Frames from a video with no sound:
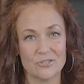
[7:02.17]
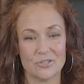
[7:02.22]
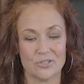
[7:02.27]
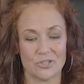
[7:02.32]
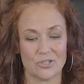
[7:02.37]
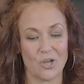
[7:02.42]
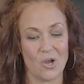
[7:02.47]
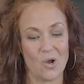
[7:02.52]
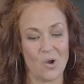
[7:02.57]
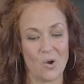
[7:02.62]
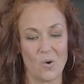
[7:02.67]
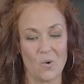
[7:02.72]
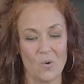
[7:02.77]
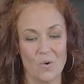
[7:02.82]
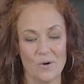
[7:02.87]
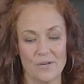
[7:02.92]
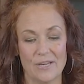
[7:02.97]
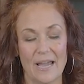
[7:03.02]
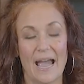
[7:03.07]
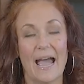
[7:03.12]

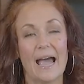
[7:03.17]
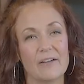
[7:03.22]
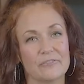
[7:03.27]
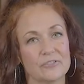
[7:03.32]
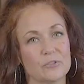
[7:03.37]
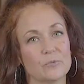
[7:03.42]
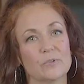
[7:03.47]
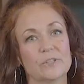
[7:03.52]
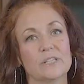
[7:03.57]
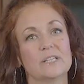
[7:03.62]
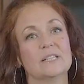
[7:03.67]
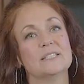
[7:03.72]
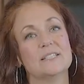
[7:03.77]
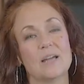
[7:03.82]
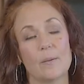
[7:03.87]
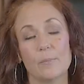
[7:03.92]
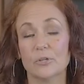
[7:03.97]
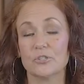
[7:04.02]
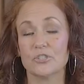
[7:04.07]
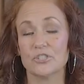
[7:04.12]
so you have to really
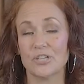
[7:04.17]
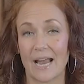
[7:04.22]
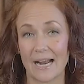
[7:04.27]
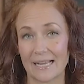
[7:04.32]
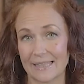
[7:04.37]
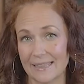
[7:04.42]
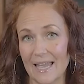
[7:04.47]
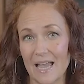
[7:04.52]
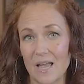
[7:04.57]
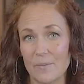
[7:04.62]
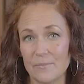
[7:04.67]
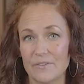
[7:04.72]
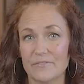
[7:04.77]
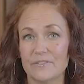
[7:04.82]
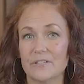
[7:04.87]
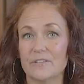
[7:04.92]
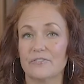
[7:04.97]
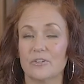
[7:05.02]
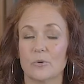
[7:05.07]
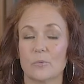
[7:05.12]
double check them,
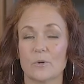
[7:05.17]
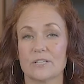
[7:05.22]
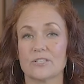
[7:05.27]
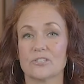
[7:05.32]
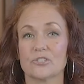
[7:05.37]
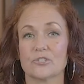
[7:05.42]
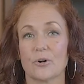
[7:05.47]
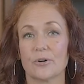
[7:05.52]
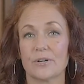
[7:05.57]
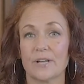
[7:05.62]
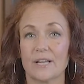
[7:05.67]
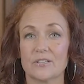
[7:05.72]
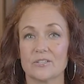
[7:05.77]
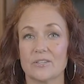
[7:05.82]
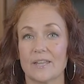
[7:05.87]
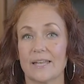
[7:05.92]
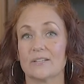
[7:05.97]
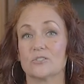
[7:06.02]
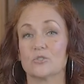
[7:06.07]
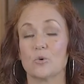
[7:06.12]
even if you want to start at
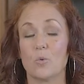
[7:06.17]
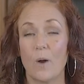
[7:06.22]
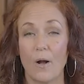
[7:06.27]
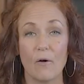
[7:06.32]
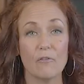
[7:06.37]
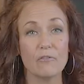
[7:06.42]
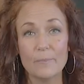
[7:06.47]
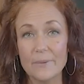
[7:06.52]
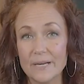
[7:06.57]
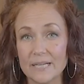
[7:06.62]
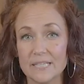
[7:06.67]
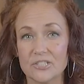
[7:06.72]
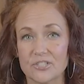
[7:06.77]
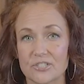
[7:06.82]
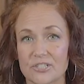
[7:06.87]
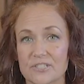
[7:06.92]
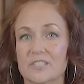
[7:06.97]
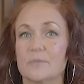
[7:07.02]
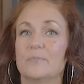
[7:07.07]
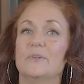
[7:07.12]
like 12 minutes,
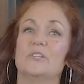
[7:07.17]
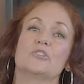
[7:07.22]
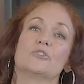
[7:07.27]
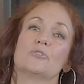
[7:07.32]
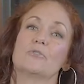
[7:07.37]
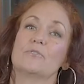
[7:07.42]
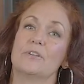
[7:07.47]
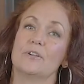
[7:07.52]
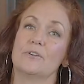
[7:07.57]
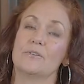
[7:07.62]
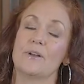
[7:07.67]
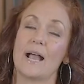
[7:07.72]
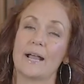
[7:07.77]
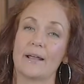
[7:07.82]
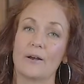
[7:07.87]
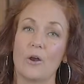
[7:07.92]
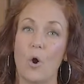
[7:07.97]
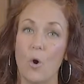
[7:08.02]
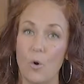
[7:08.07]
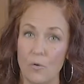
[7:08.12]
just to be sure that you're not
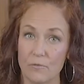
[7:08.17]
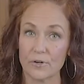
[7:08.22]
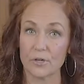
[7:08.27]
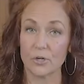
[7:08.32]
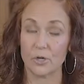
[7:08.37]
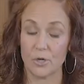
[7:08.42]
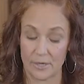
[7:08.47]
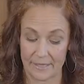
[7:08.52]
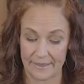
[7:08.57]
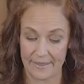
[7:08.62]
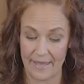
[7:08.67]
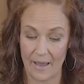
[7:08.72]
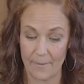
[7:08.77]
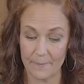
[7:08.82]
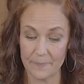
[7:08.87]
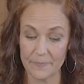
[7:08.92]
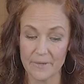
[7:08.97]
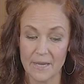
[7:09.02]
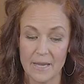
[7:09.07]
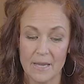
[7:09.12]
going to overcook
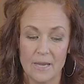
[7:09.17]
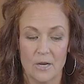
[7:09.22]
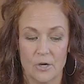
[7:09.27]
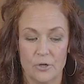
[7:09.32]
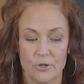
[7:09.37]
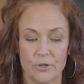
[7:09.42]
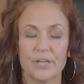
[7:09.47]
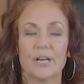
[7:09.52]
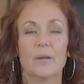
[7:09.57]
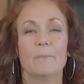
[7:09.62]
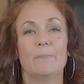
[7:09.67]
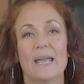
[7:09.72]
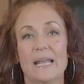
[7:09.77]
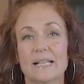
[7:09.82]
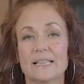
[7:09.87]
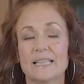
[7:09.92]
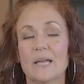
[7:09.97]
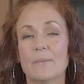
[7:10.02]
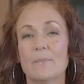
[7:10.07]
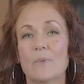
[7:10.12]
them. You're going to
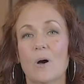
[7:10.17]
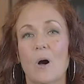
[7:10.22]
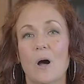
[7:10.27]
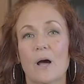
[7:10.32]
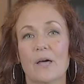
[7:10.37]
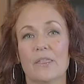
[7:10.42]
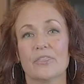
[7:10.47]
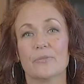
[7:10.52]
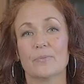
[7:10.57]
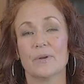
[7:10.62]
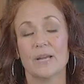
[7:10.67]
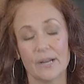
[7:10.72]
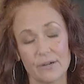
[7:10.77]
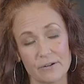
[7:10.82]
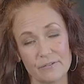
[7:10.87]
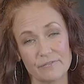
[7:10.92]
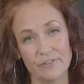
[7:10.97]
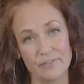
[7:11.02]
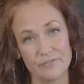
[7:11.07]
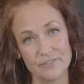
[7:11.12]
bake them on
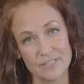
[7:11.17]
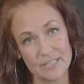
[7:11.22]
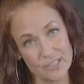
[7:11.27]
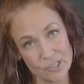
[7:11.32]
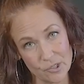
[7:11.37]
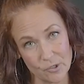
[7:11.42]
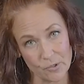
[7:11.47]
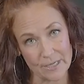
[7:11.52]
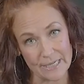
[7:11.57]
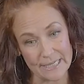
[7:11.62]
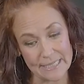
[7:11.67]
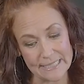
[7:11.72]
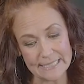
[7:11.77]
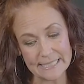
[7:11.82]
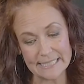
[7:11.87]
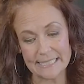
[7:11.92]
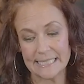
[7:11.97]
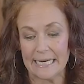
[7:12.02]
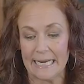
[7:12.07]
350 degrees,